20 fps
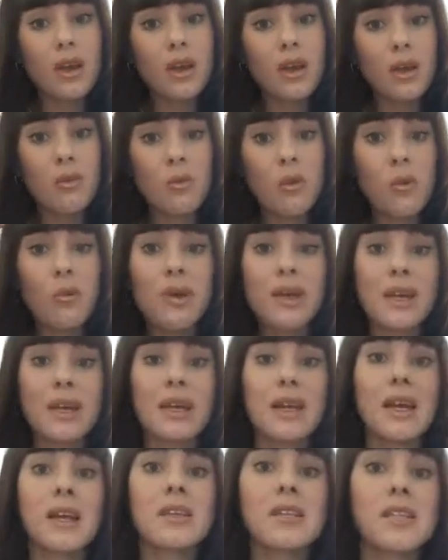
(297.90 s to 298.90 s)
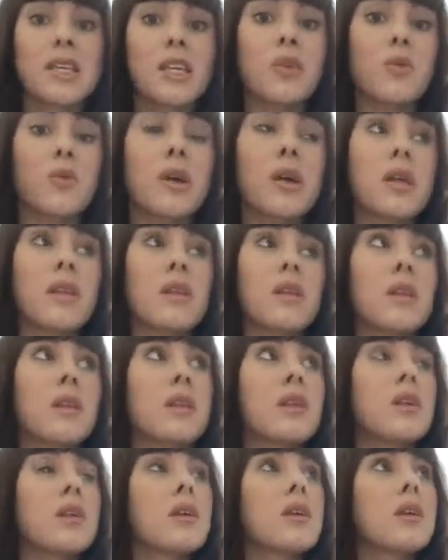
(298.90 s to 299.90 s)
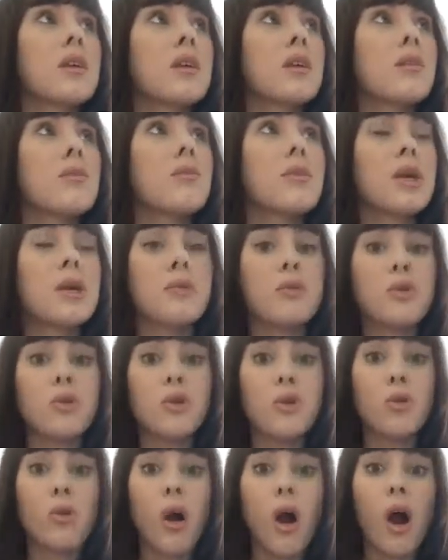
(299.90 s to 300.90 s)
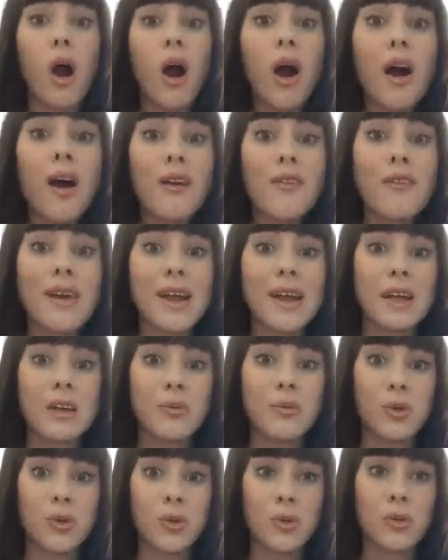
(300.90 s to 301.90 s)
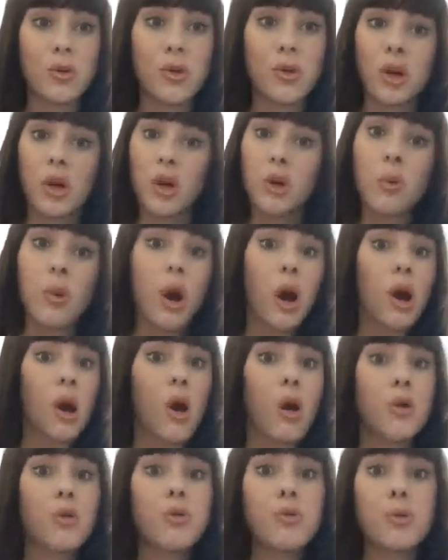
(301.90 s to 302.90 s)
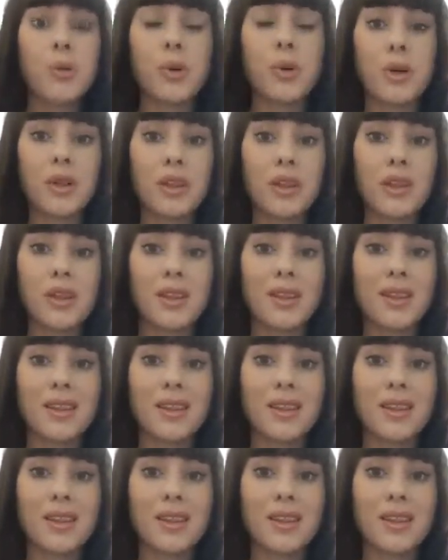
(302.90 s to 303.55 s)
And when we're connecting with people who are available, who are open,